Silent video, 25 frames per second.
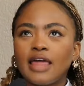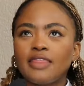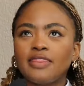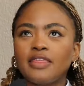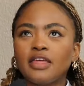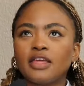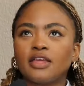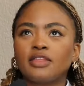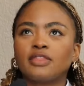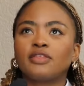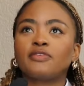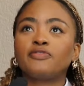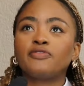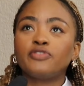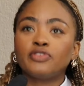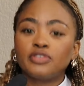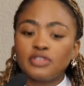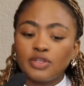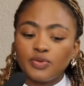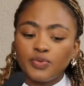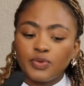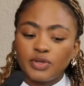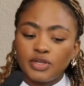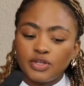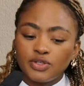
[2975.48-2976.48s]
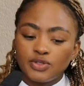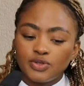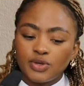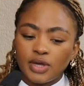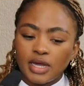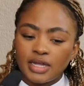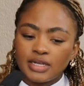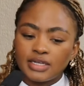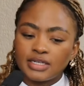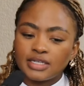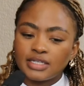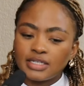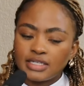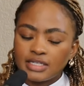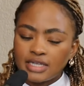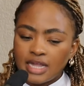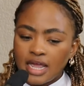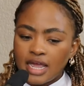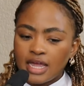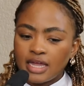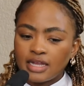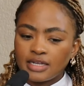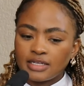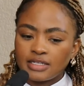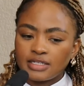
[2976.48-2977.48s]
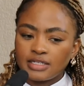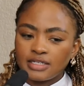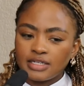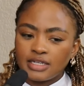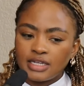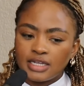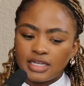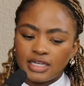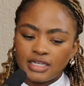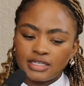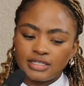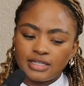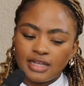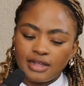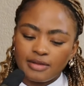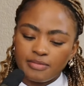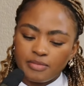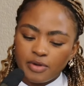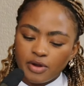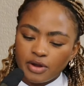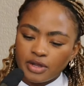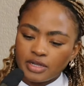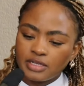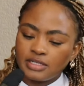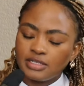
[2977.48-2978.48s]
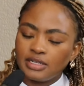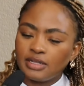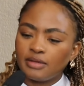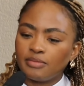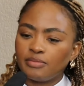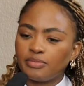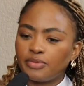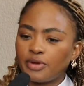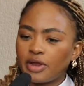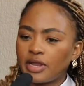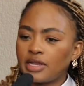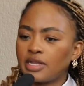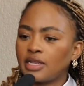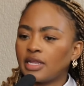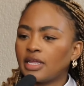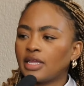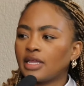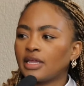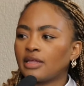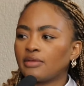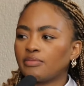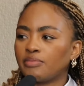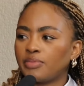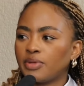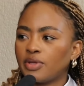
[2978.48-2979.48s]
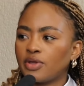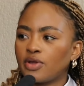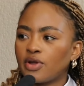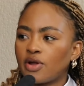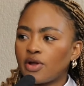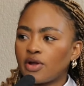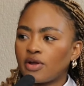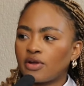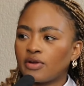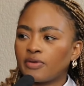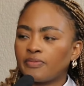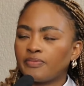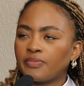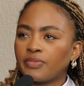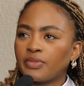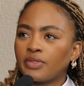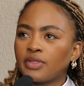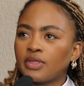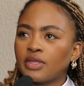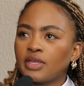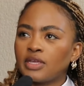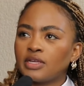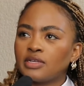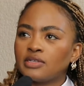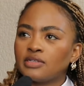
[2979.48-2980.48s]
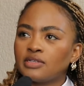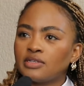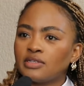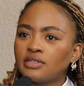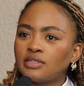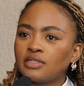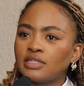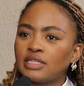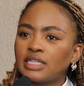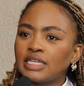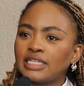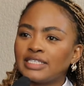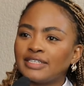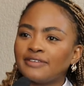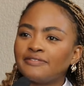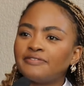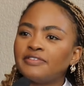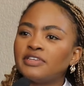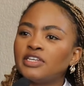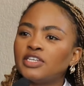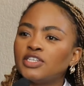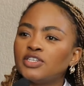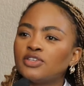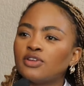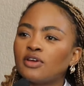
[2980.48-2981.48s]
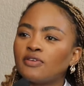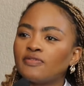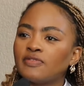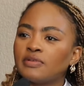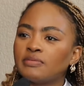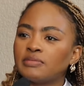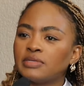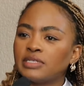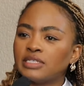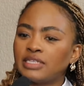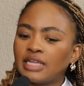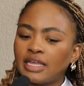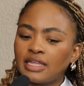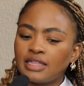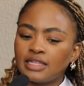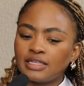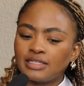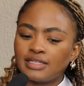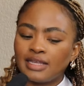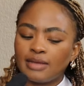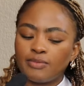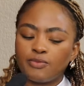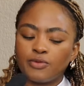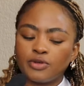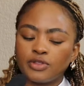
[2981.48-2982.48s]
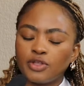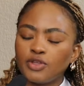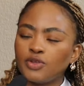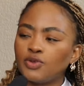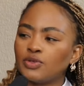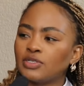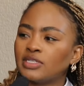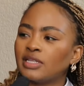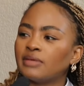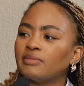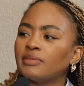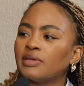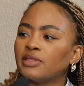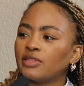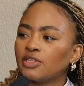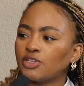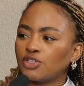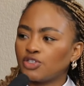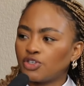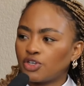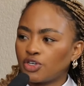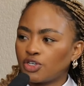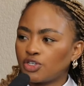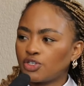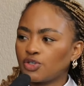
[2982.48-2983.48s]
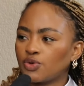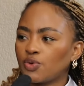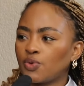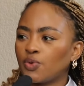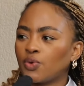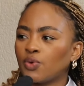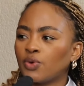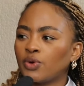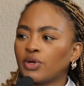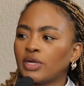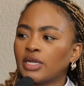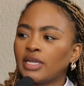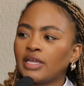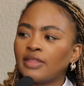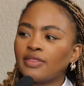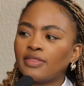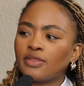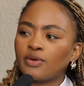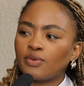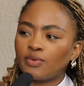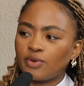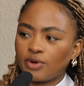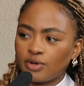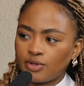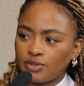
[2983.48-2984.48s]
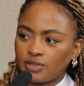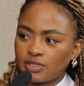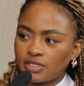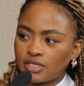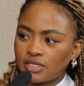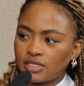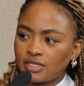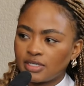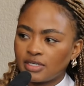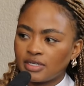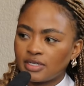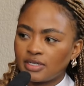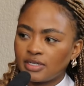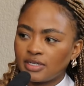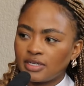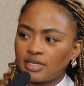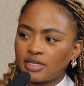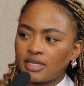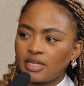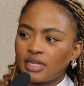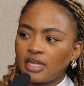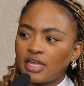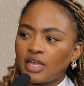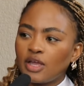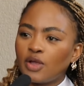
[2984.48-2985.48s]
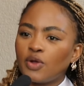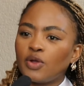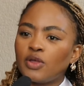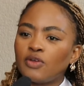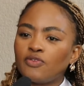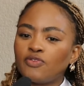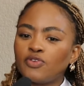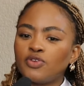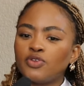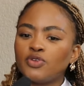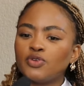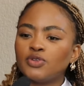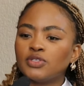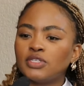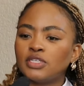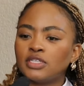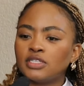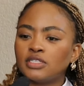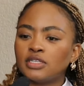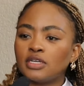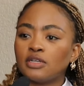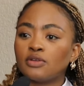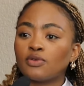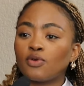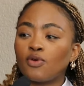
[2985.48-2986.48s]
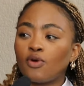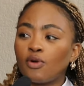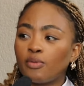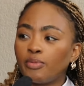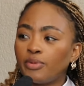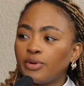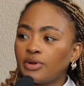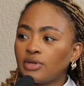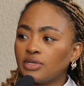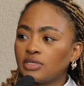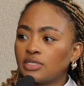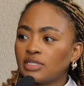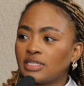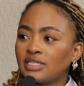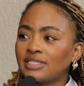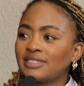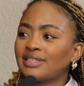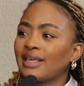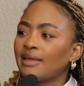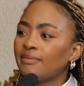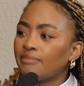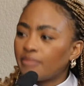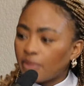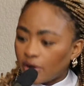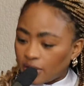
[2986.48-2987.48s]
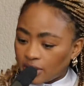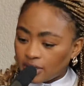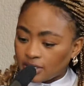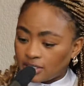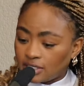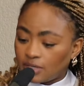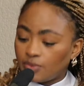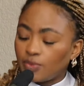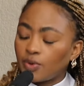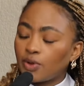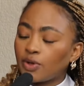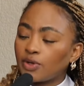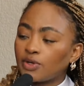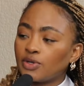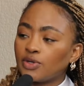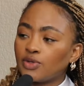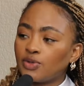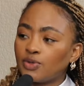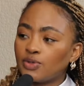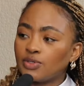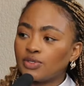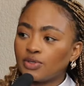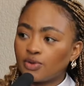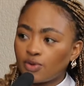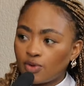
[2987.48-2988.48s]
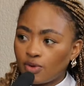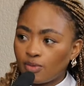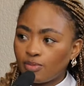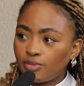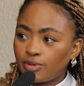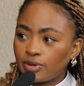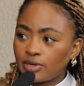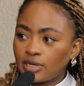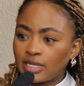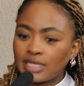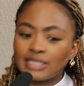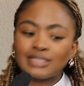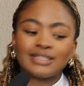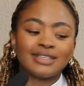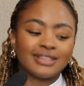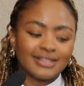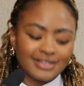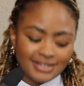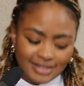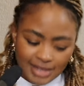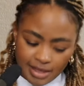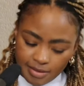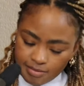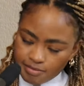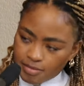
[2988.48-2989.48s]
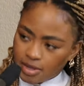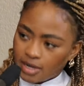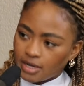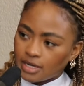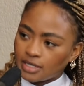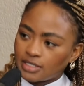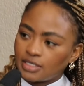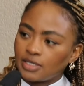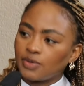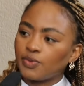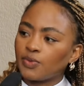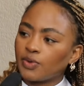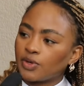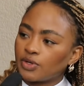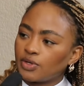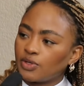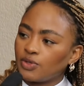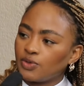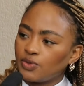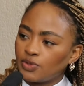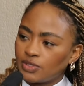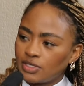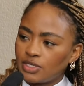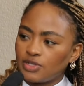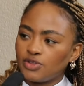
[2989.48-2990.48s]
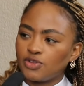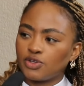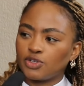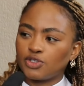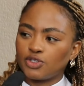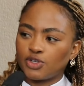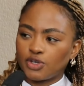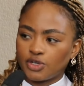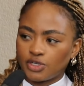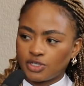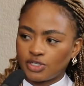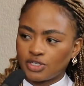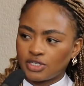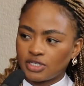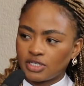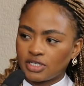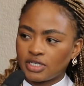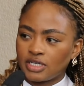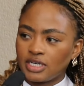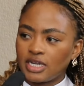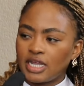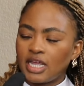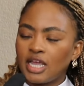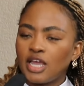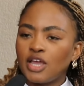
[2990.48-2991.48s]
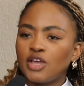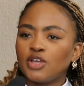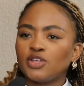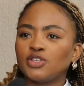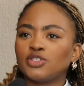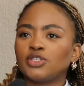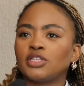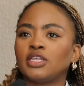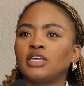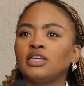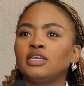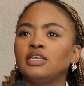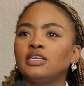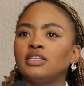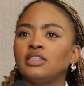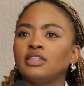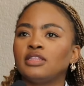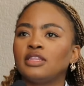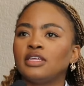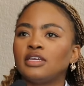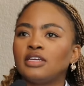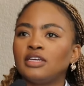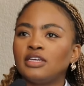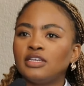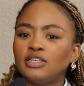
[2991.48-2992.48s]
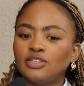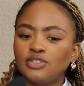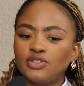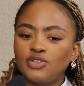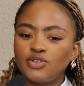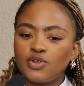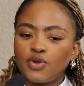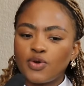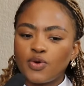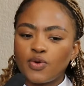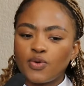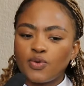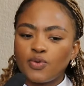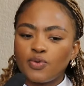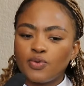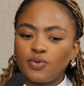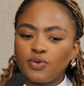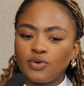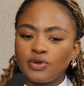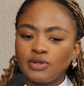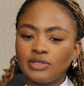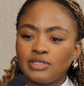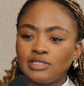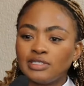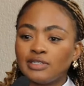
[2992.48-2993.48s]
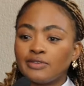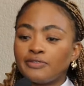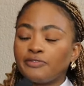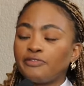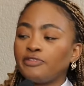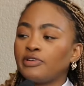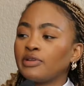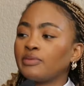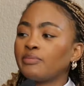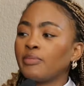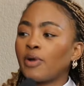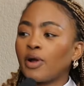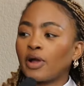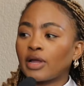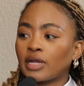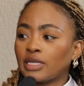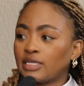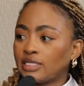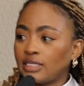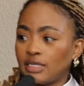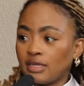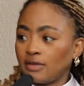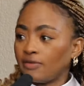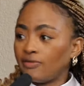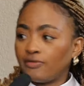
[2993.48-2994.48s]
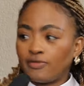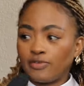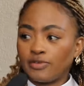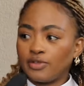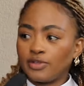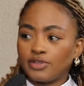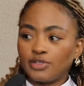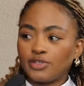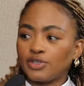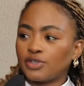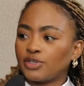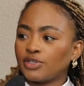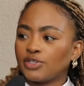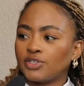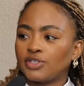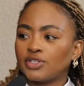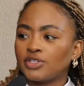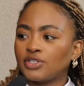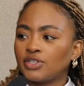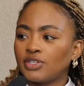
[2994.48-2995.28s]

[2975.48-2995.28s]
I think the first thing we need to understand is that marketing, branding, and PR, the definition of them stay the same whether you use them in the church or in the world. Good. If Good. you use it in corporate, the same marketing we're going to use in corporate mm. is the same marketing we're going to use in your church. Yeah, yeah. There, there is no different marketing for the church. Yeah.